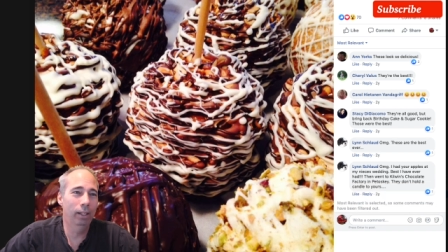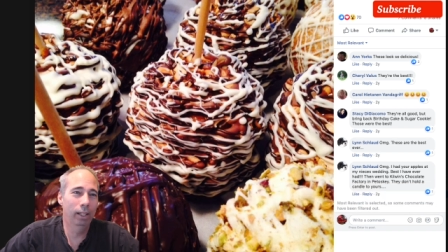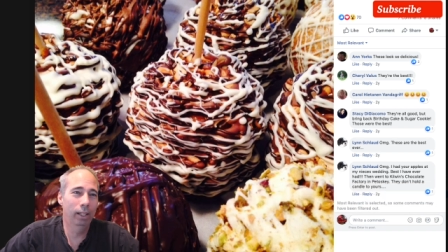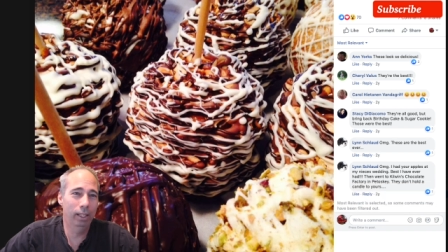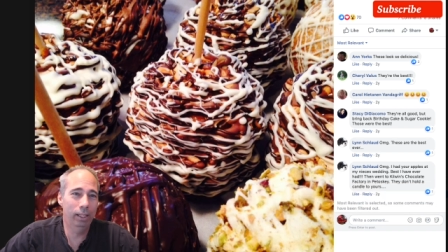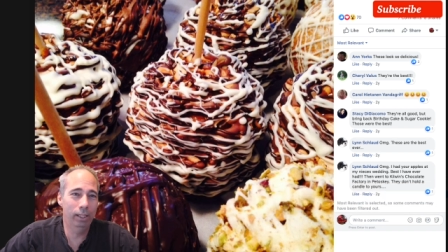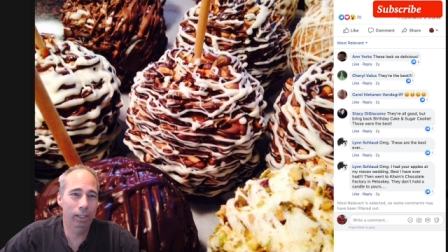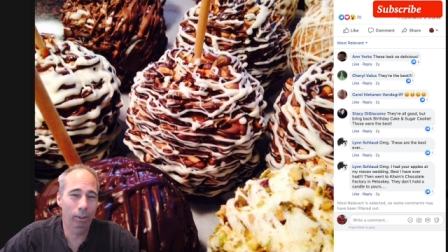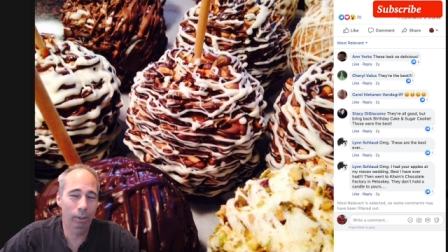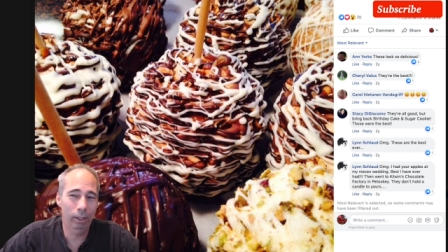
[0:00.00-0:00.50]
And
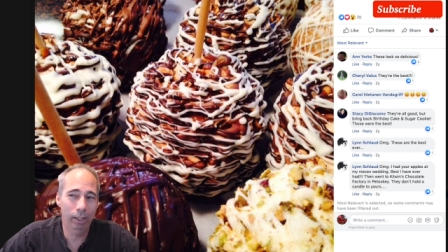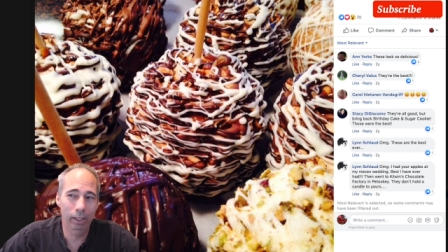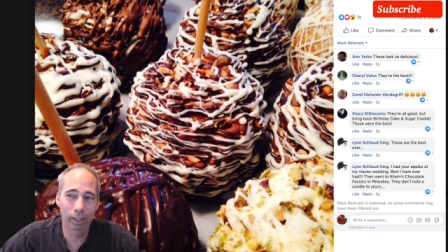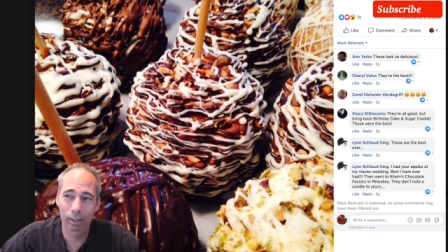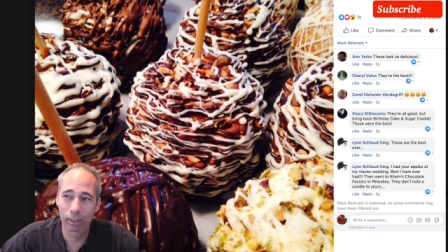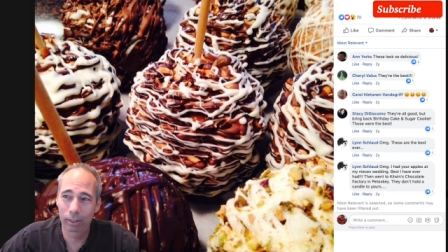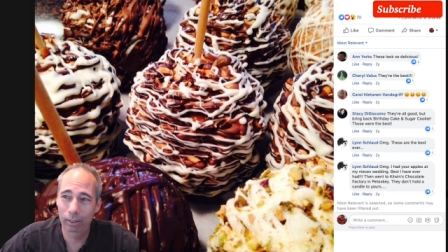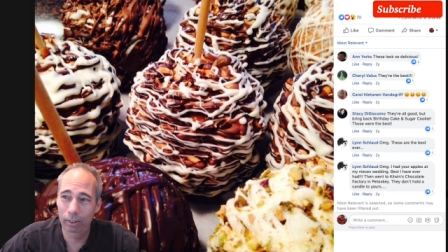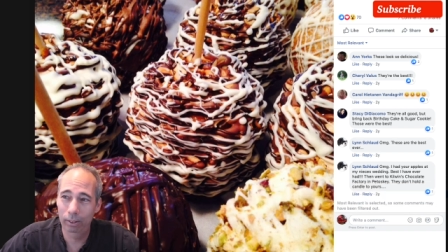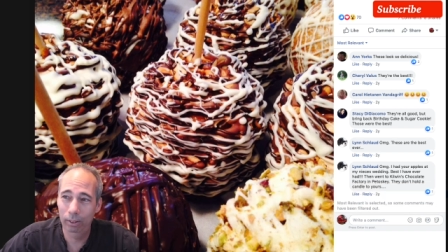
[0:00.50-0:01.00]
you know what?
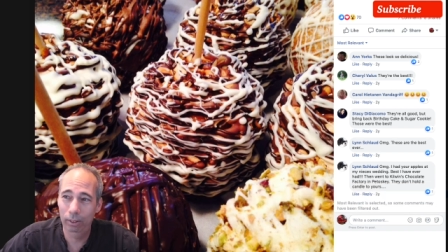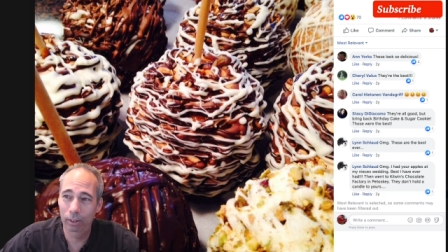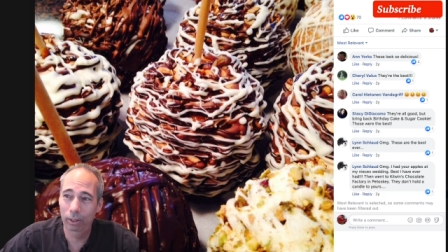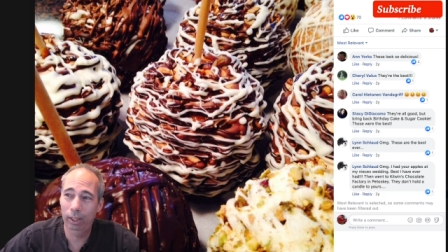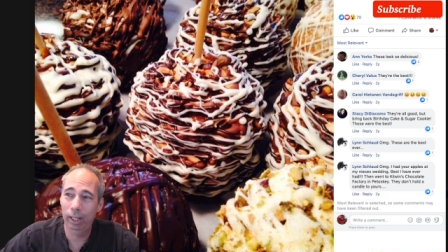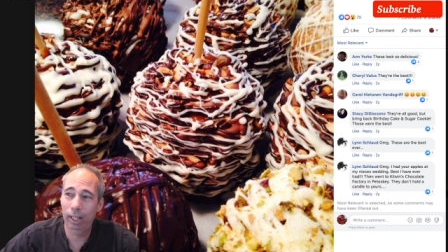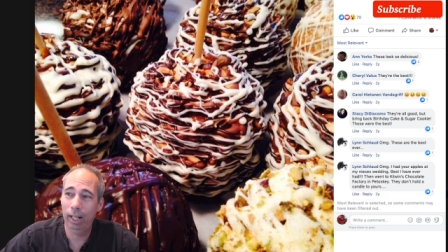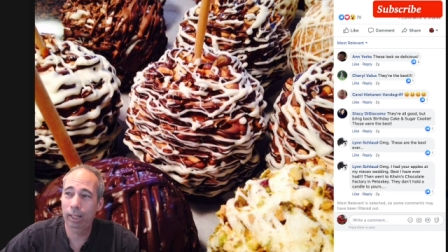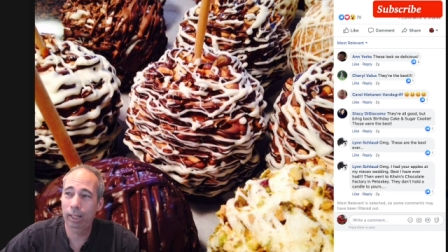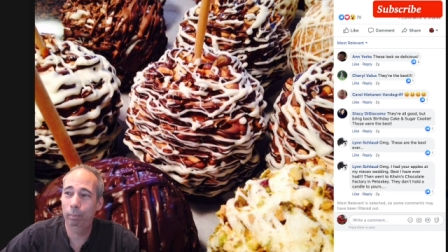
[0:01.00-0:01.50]
You're going
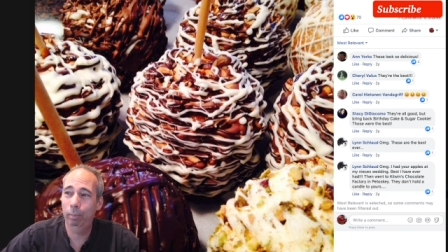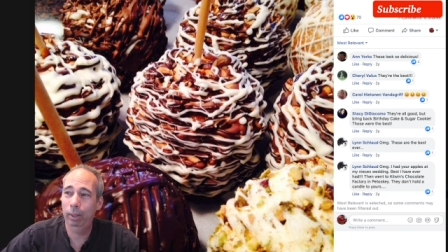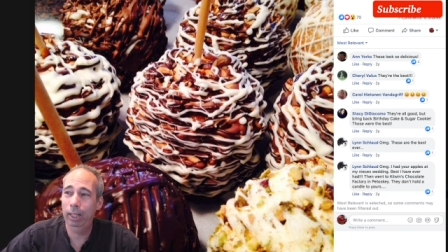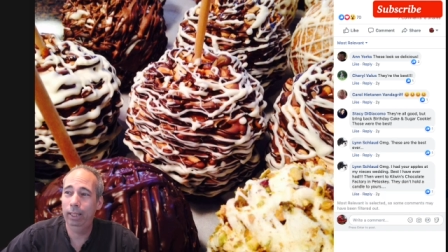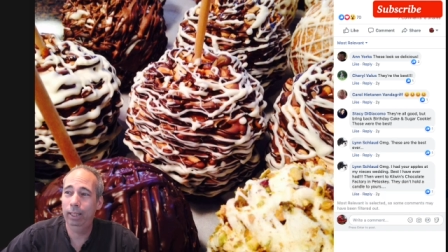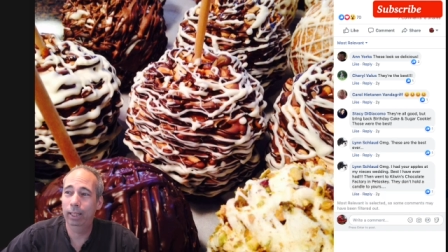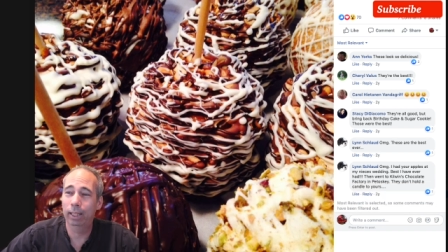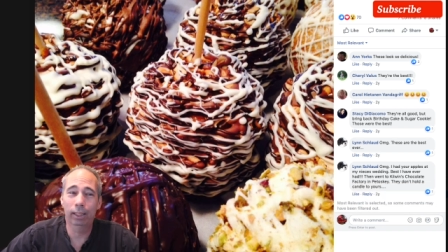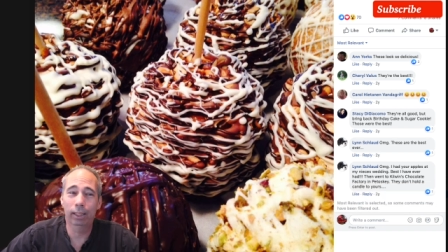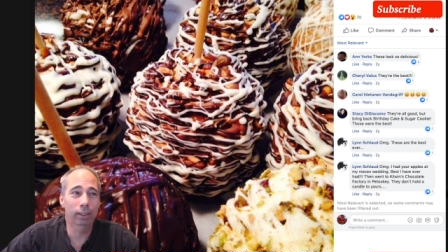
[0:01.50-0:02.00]
to have to beat
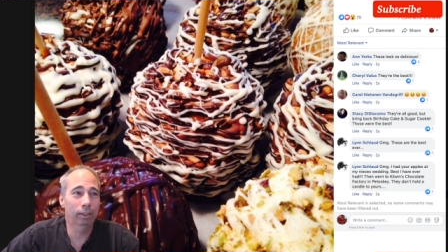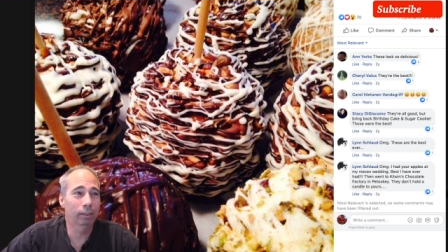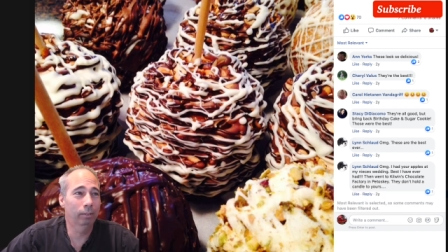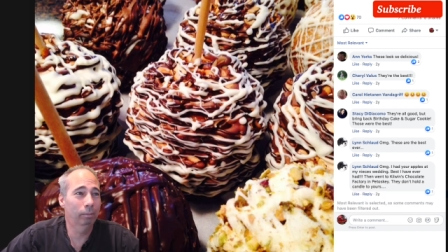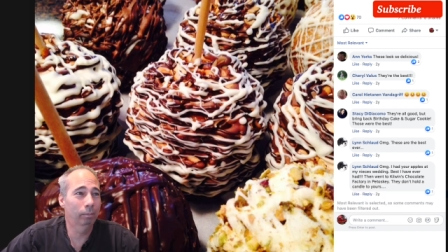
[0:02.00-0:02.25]
this.